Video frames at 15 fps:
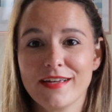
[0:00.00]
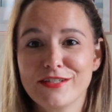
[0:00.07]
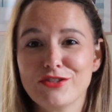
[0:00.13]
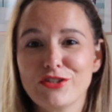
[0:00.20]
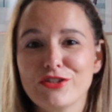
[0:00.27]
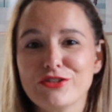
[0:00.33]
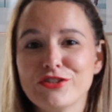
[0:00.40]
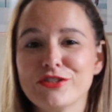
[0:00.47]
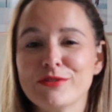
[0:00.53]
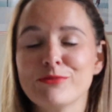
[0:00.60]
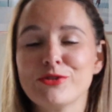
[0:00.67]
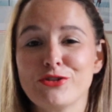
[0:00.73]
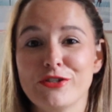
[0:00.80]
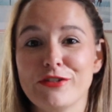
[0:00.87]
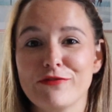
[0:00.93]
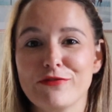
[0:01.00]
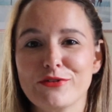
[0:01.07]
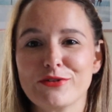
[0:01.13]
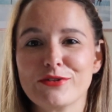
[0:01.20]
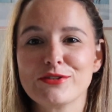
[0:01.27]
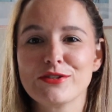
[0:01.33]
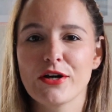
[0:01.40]
indulge in some street
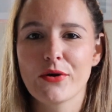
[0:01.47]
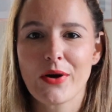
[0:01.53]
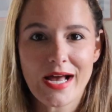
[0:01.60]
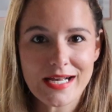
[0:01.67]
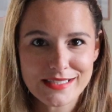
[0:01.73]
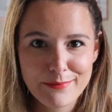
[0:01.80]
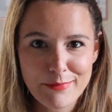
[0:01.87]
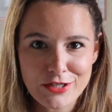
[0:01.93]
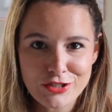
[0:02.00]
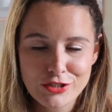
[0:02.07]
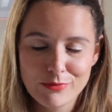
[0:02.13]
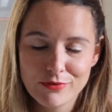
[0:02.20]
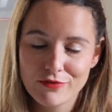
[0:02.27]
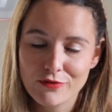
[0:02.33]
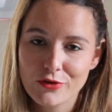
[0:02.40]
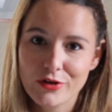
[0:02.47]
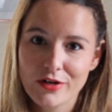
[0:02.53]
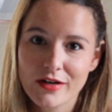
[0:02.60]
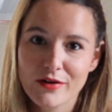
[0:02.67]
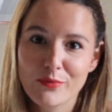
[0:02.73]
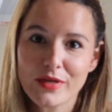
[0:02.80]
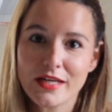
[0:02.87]
food. So as I mentioned
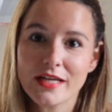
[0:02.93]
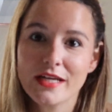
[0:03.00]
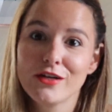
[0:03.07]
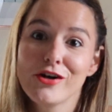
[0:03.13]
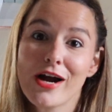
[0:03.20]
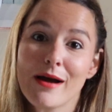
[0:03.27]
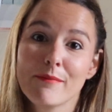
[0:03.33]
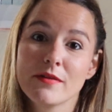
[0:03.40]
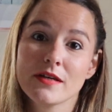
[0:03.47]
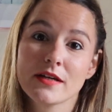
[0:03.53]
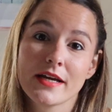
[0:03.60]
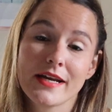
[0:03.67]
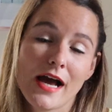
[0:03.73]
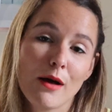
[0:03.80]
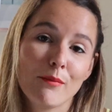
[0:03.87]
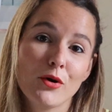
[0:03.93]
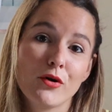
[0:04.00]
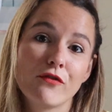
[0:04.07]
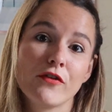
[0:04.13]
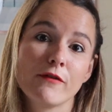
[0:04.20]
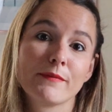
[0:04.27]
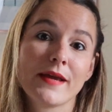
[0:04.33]
before, we grabbed the canal
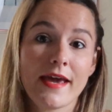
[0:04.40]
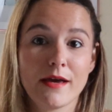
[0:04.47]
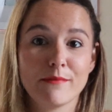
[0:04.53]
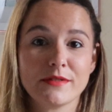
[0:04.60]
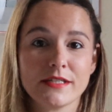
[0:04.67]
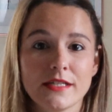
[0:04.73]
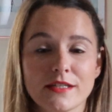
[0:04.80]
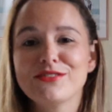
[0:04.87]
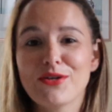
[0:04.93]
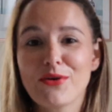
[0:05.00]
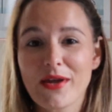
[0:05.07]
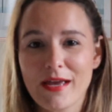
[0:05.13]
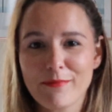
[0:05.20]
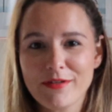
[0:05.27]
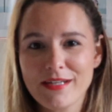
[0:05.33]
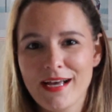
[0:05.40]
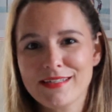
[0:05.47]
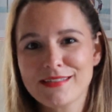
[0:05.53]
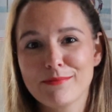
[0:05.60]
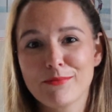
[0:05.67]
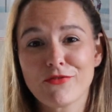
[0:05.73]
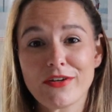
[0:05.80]
boat from Camden. So Camden
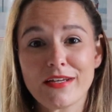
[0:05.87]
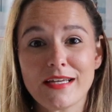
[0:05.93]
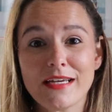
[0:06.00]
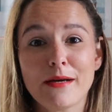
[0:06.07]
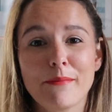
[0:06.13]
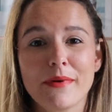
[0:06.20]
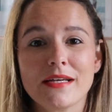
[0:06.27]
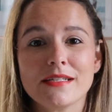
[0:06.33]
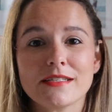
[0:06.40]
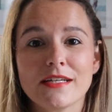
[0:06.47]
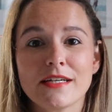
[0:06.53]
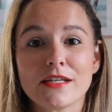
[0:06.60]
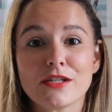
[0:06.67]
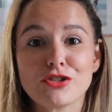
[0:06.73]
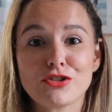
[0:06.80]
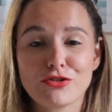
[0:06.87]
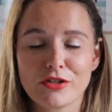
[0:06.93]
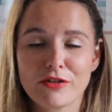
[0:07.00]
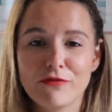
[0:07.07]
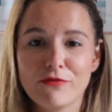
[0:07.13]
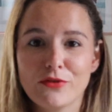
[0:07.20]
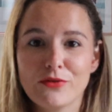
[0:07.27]
has some really amazing
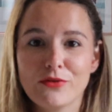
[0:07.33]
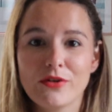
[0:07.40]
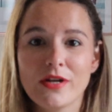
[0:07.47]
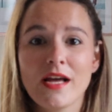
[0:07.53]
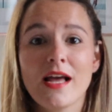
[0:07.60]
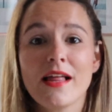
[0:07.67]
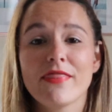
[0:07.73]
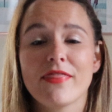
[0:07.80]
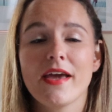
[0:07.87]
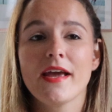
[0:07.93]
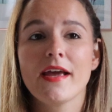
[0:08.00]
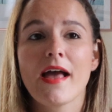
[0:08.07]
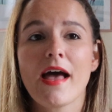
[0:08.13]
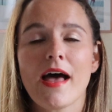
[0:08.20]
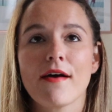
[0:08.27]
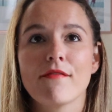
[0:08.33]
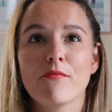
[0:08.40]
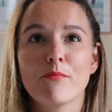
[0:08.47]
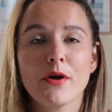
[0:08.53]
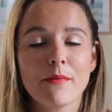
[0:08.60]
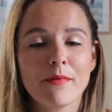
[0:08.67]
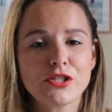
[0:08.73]
street food. They have
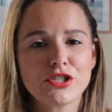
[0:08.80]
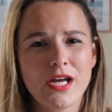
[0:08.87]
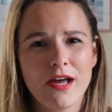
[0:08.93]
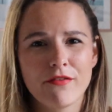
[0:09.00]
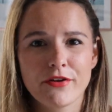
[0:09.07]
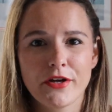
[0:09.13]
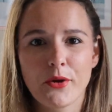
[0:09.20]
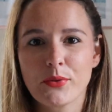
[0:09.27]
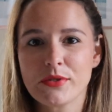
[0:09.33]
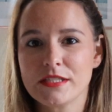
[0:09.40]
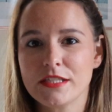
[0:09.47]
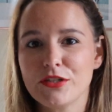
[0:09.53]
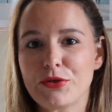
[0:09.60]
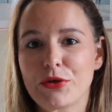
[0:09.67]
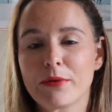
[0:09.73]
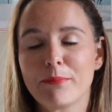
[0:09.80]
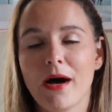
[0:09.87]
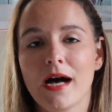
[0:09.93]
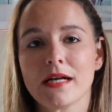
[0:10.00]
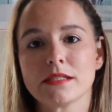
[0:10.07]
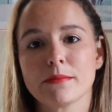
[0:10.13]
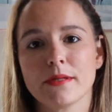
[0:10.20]
pretty much every cuisine you could
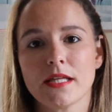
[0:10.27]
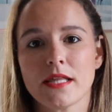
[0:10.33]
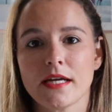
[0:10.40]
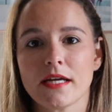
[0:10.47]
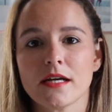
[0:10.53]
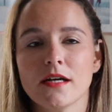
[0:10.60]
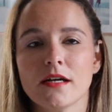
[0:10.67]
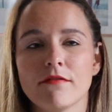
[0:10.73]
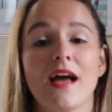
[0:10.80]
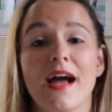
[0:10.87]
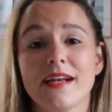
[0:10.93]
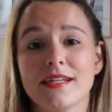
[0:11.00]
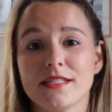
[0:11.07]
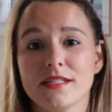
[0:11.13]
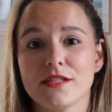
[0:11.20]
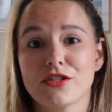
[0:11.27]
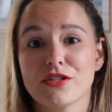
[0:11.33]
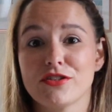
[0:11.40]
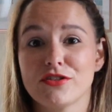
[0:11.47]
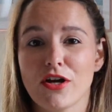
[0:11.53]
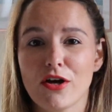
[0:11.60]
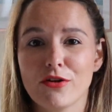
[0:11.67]
possibly think of. I had a
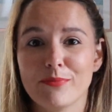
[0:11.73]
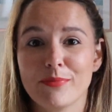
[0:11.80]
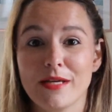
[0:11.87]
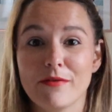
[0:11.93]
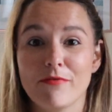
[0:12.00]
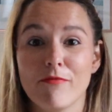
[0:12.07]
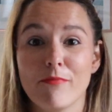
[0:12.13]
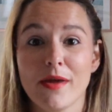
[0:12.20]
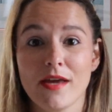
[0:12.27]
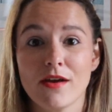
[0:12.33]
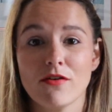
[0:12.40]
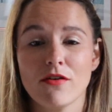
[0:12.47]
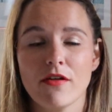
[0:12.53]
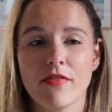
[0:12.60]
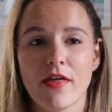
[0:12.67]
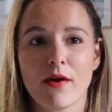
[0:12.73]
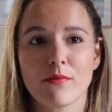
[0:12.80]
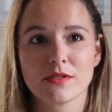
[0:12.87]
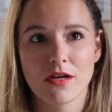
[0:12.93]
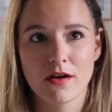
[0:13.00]
delicious salt beef bagel that was